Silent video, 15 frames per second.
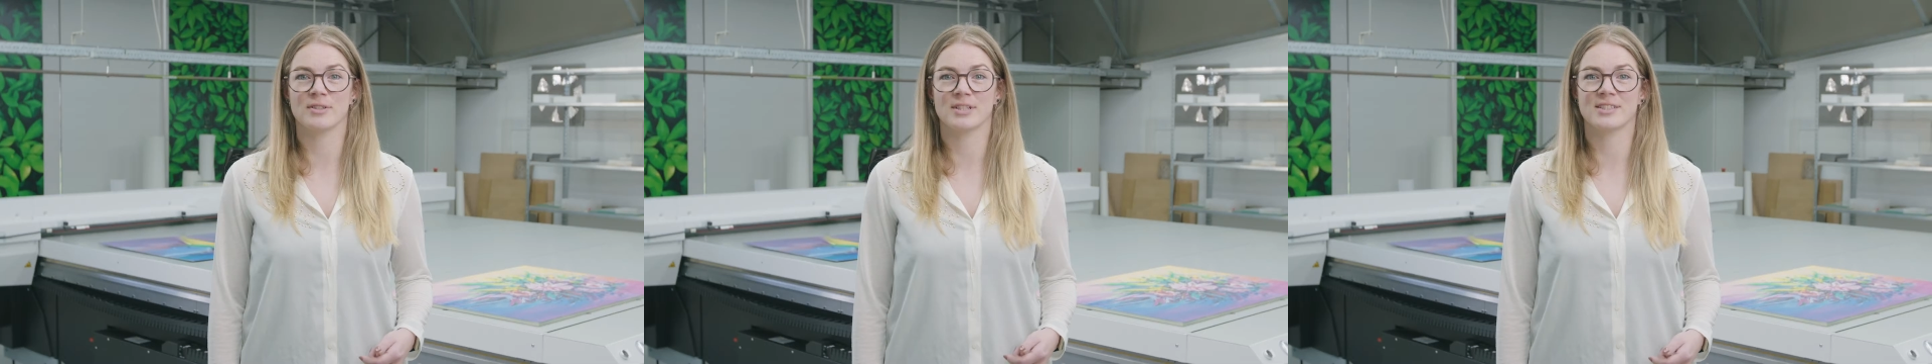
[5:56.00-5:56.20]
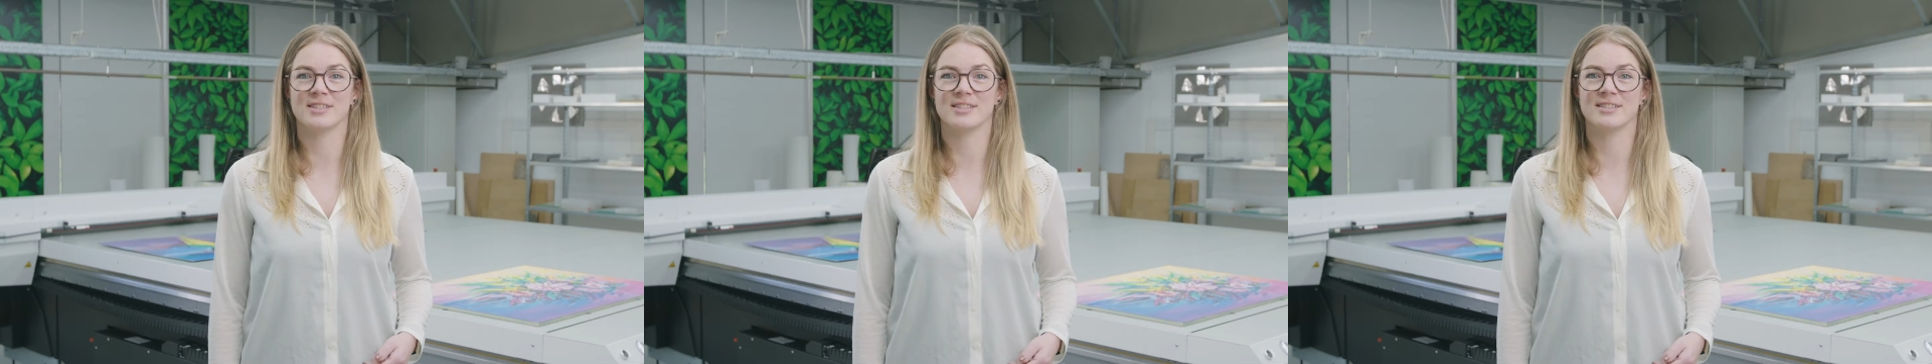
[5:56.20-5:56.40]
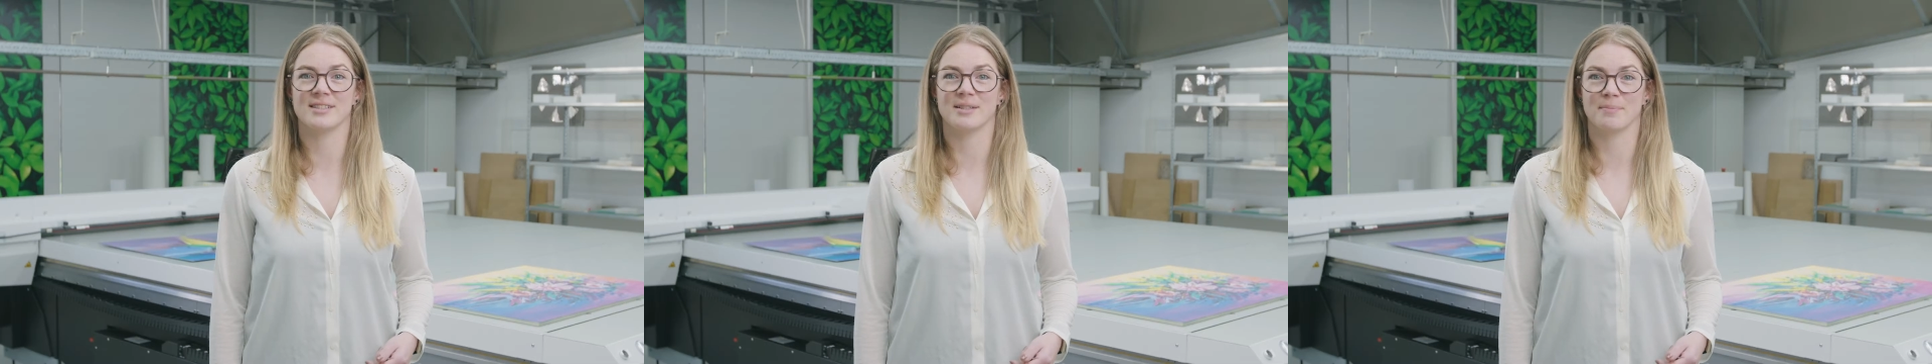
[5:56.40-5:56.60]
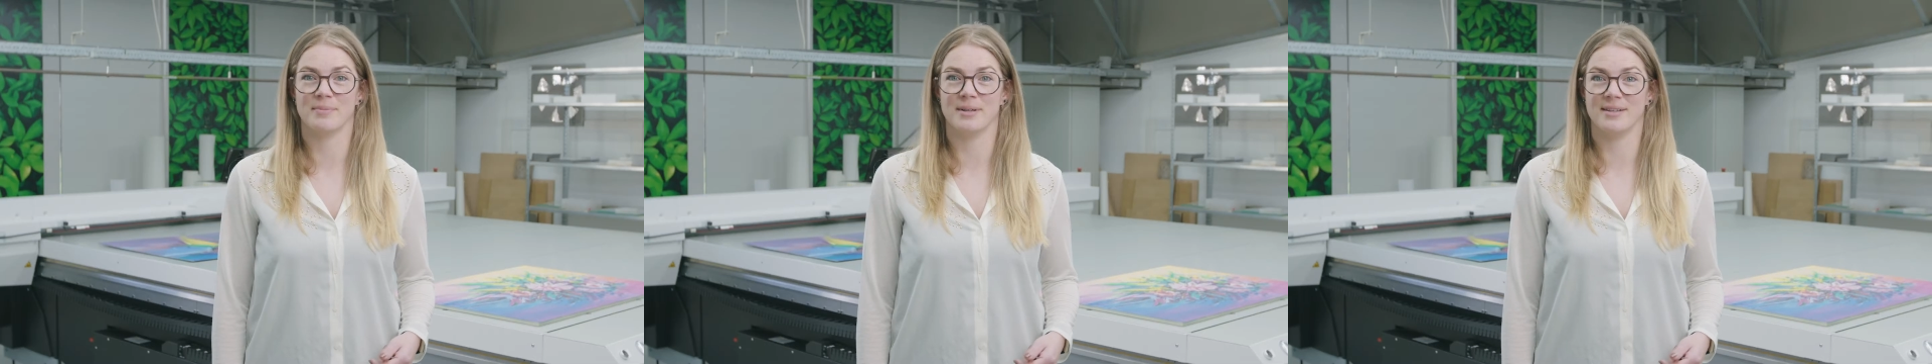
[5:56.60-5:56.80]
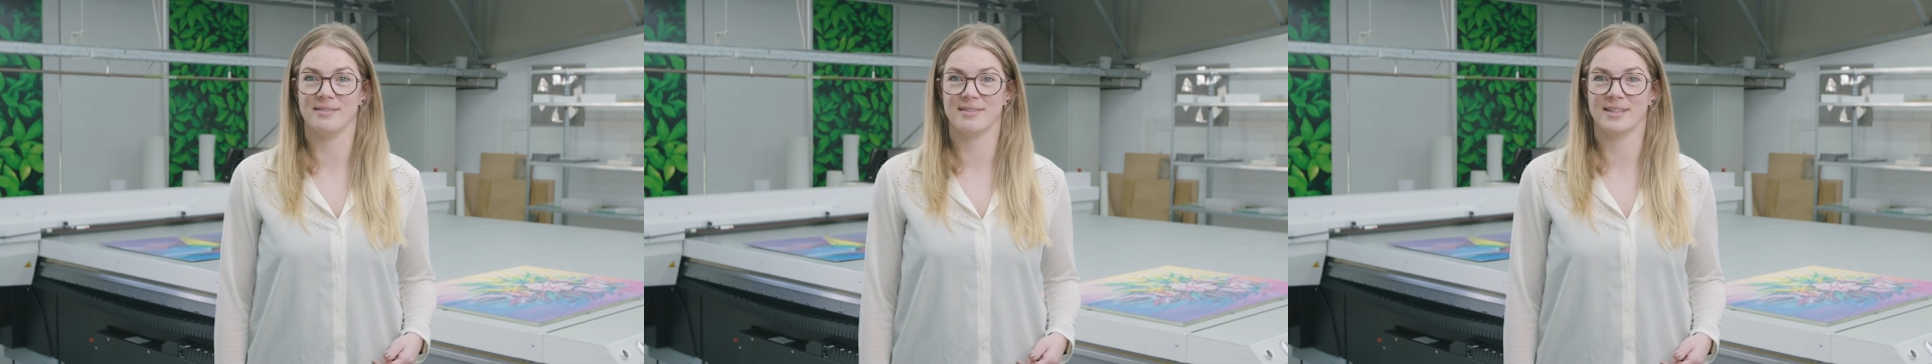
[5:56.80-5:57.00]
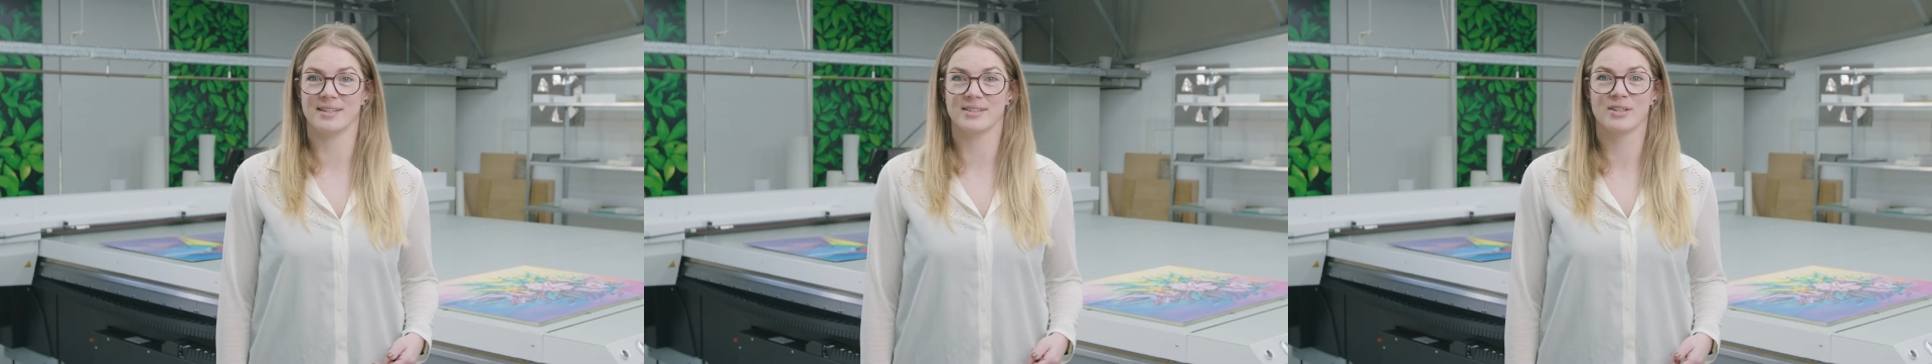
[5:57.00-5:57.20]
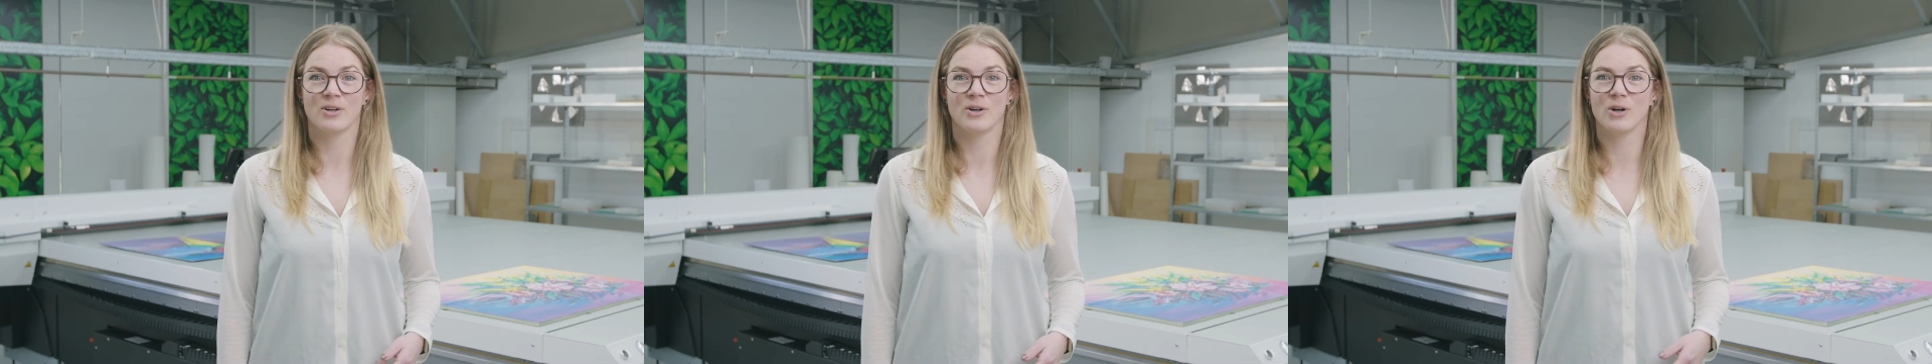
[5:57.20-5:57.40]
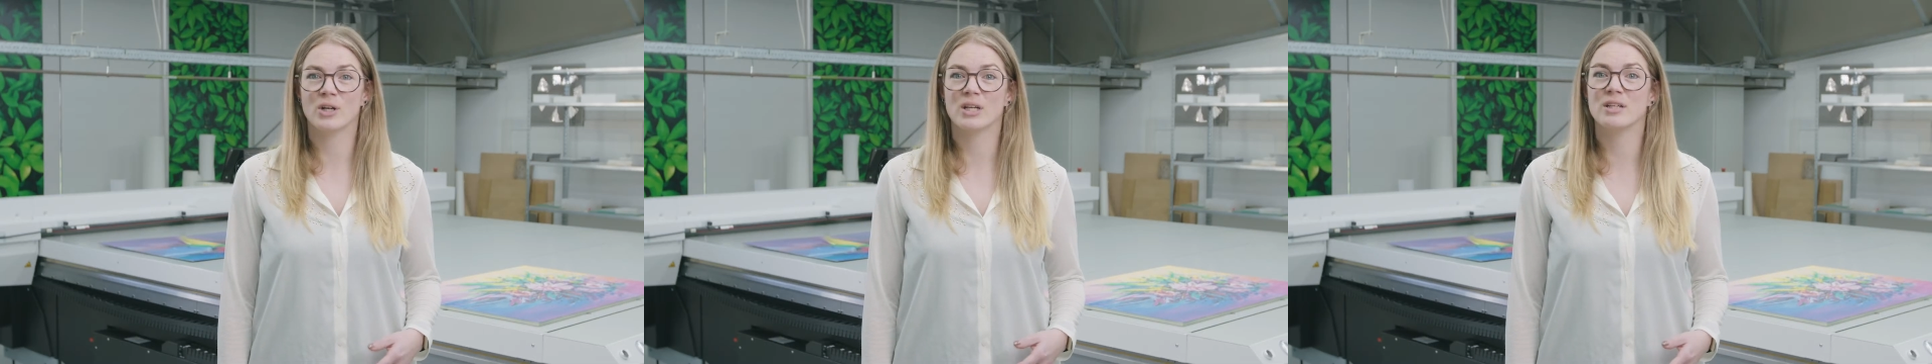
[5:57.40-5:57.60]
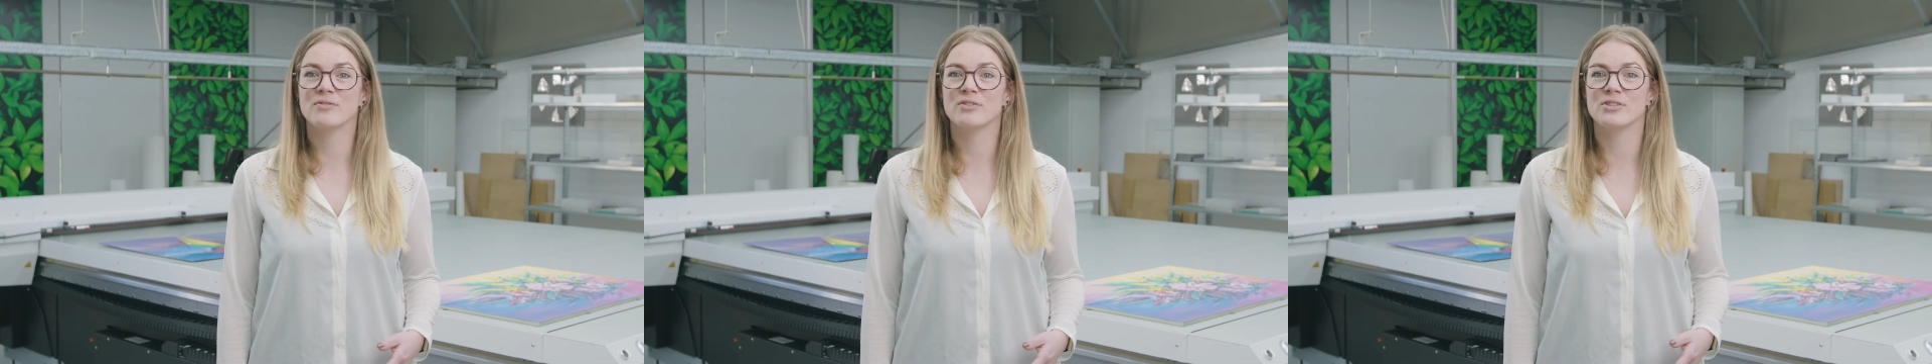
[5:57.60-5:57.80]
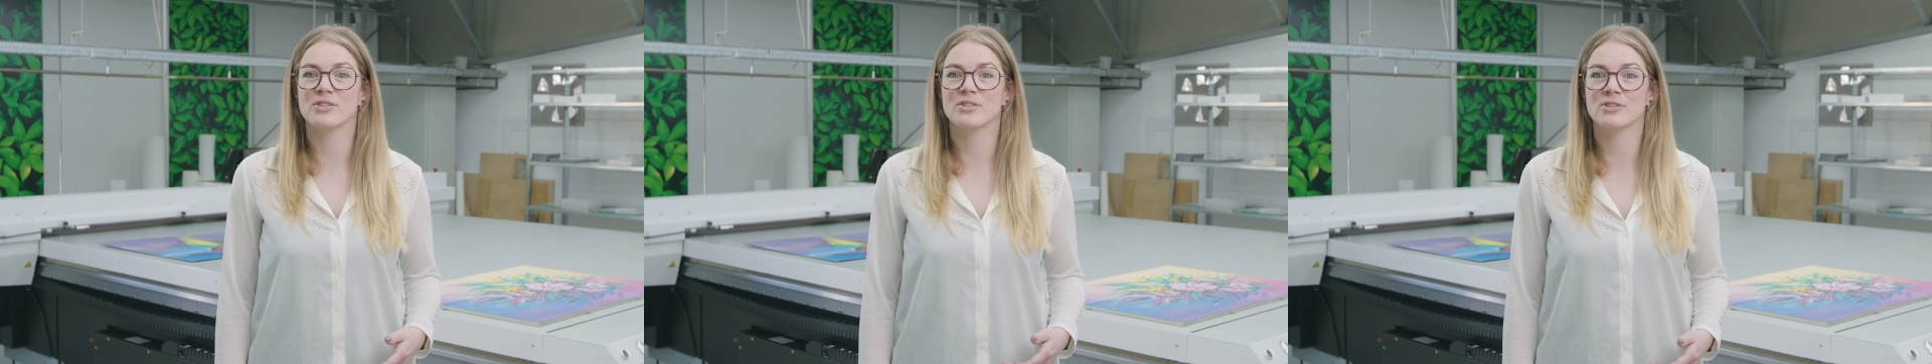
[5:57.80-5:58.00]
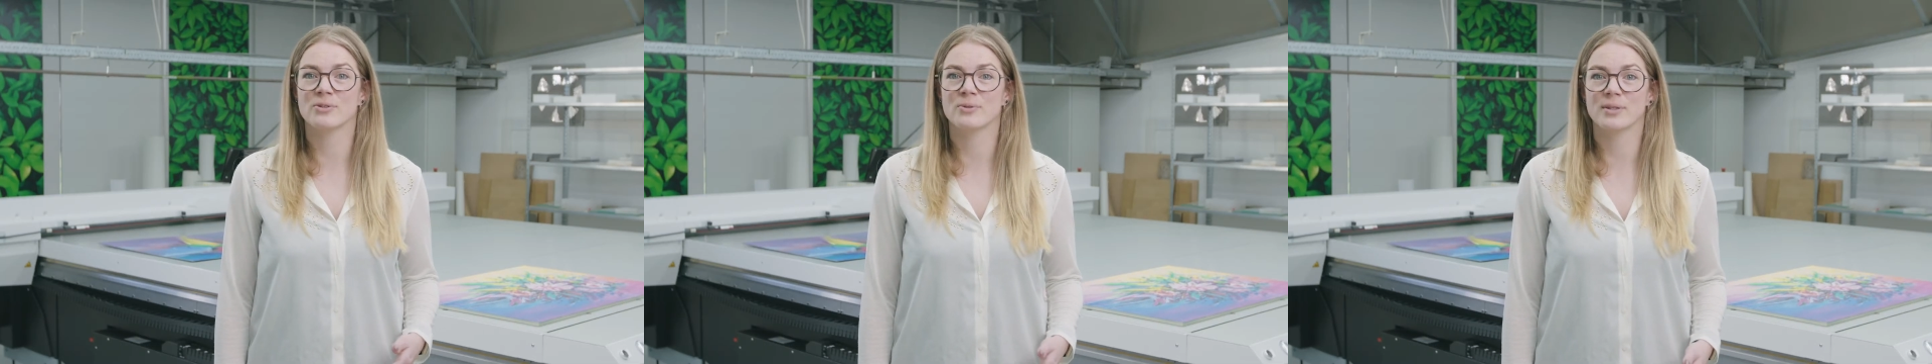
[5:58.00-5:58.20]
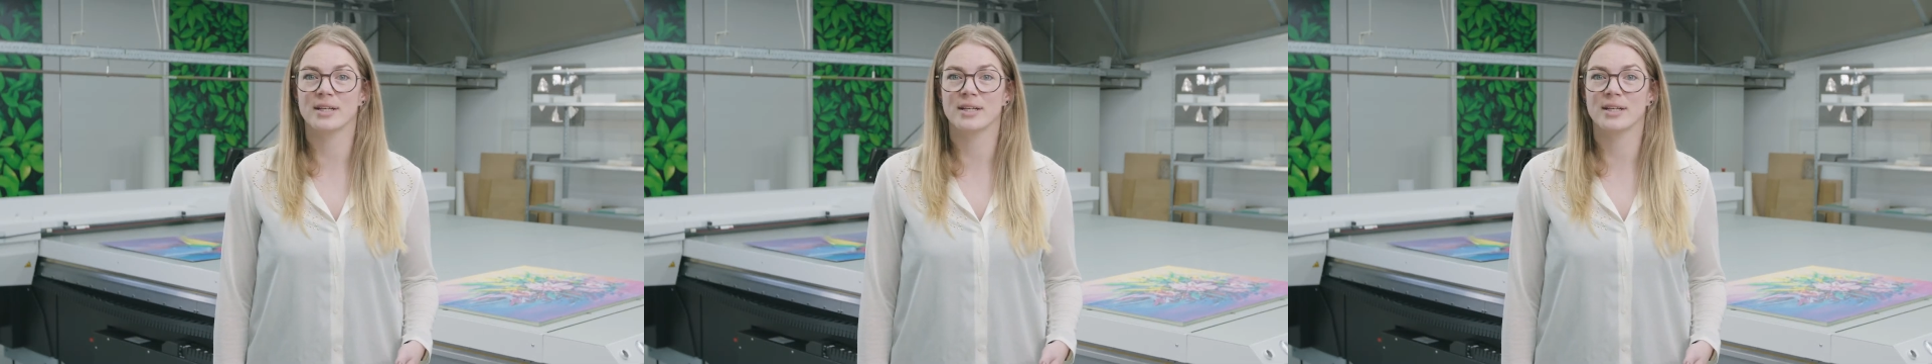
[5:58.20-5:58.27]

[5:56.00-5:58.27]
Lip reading: existing paintings or even just